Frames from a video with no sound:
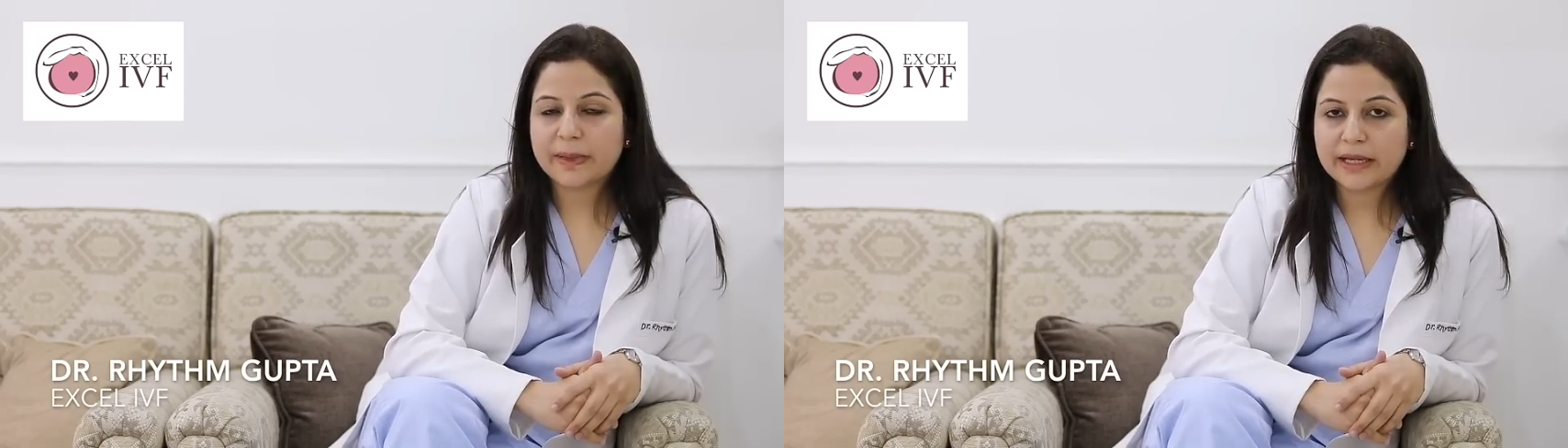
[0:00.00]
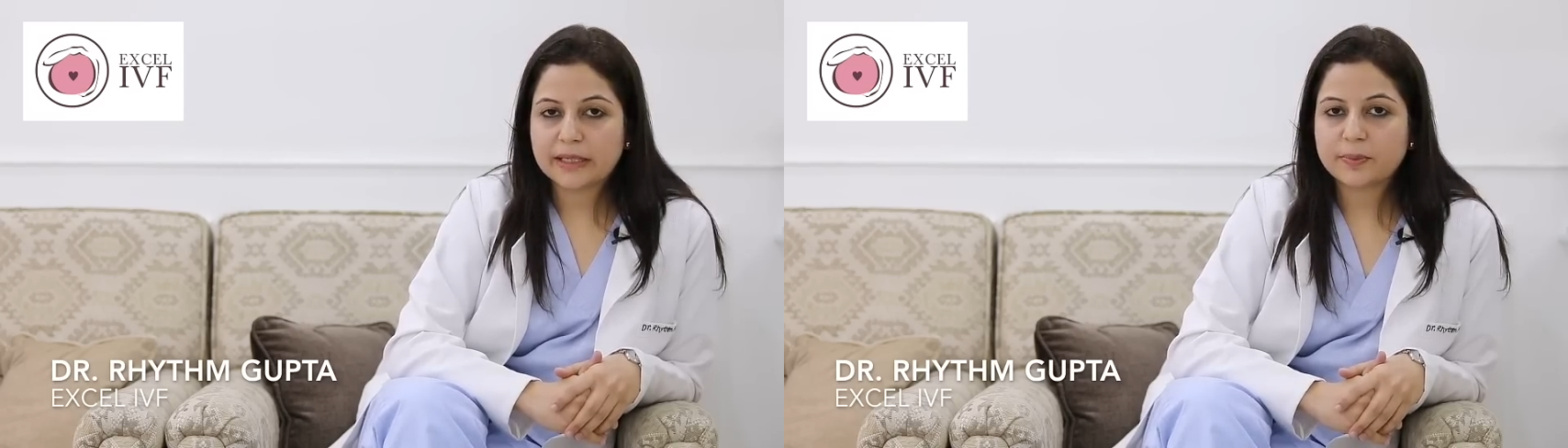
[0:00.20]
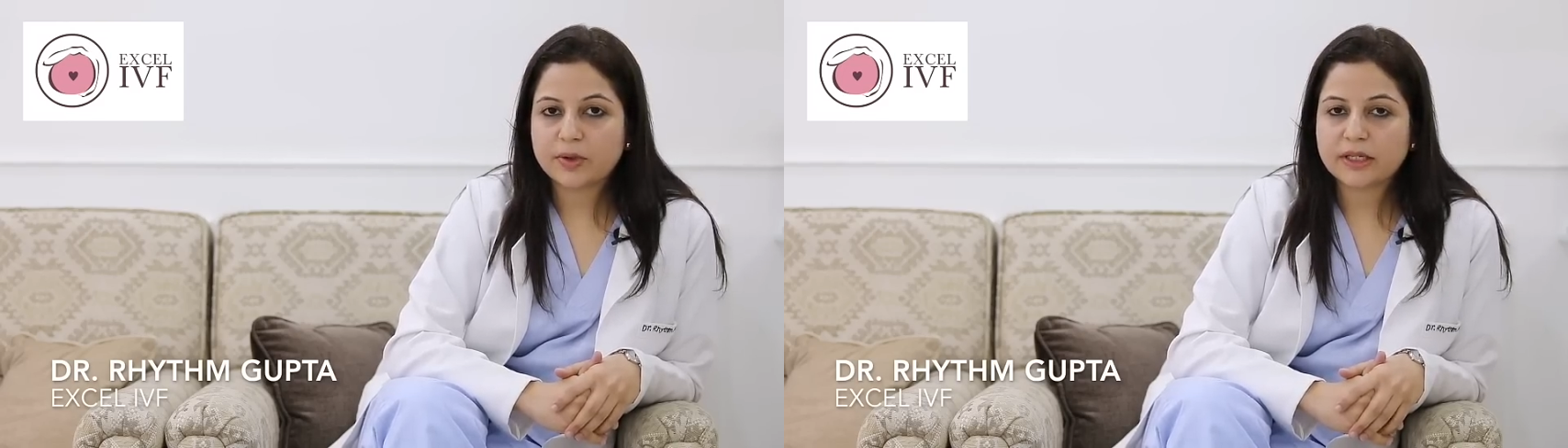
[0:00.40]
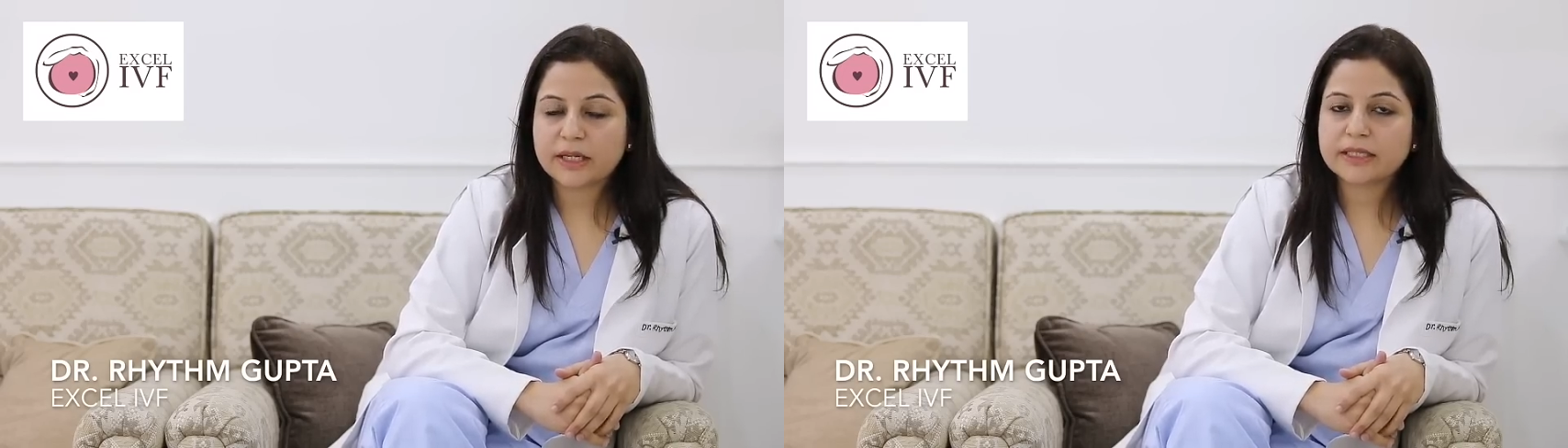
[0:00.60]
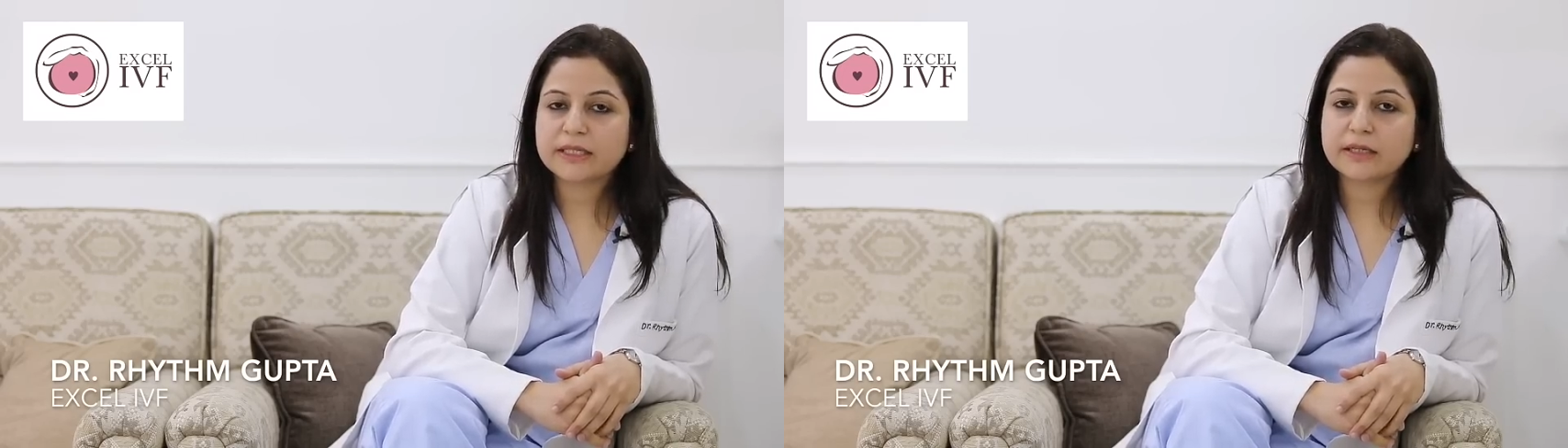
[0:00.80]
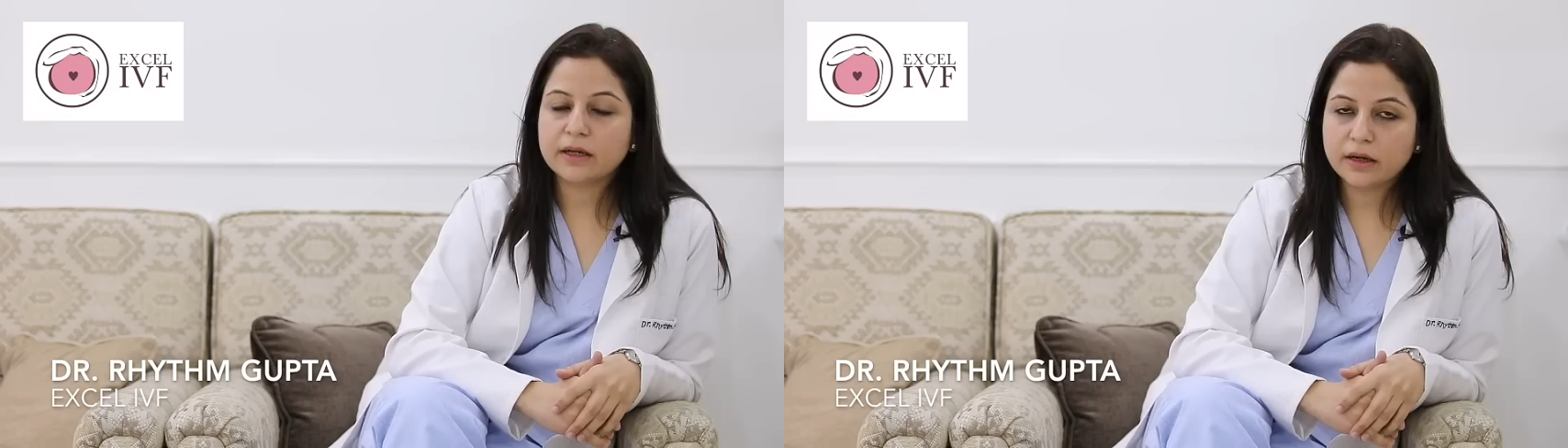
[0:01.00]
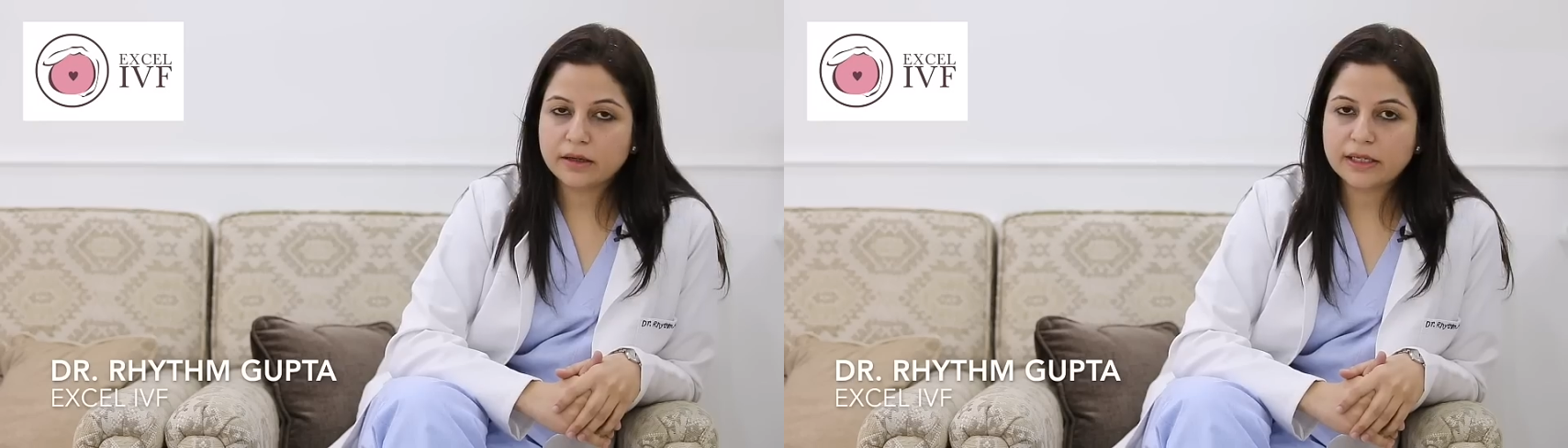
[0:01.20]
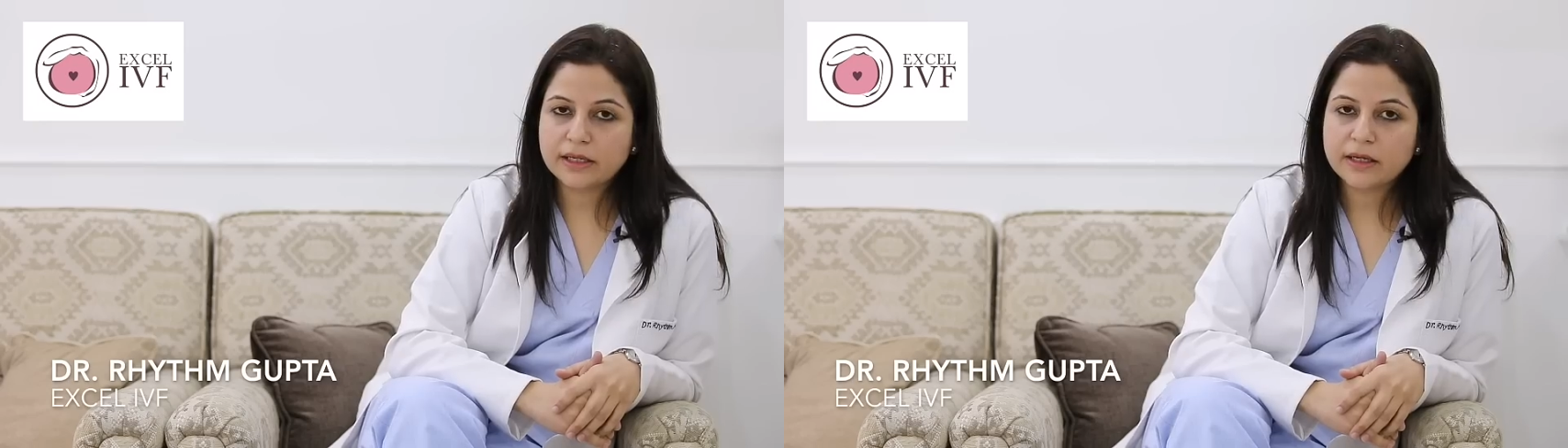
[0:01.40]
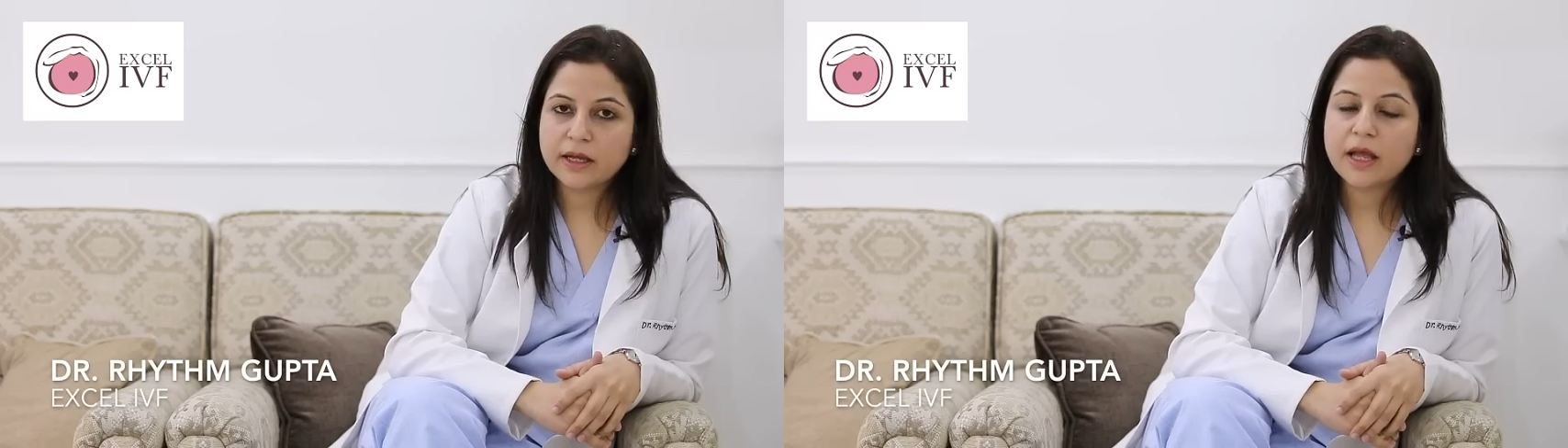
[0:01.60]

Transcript: planning pregnancy early